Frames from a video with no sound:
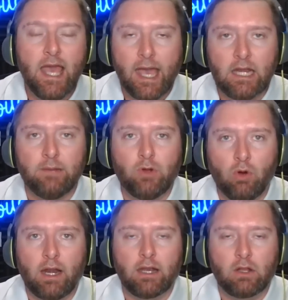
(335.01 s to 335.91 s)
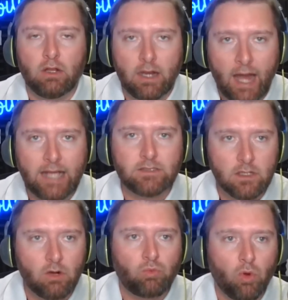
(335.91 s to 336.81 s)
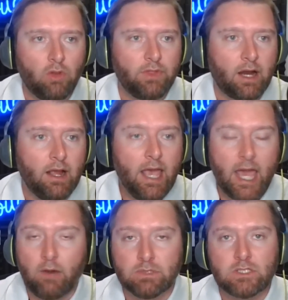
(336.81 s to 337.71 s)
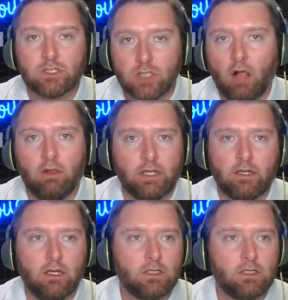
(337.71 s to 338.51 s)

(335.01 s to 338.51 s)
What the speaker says: ended up going on a nice little roll there, and it was a solid,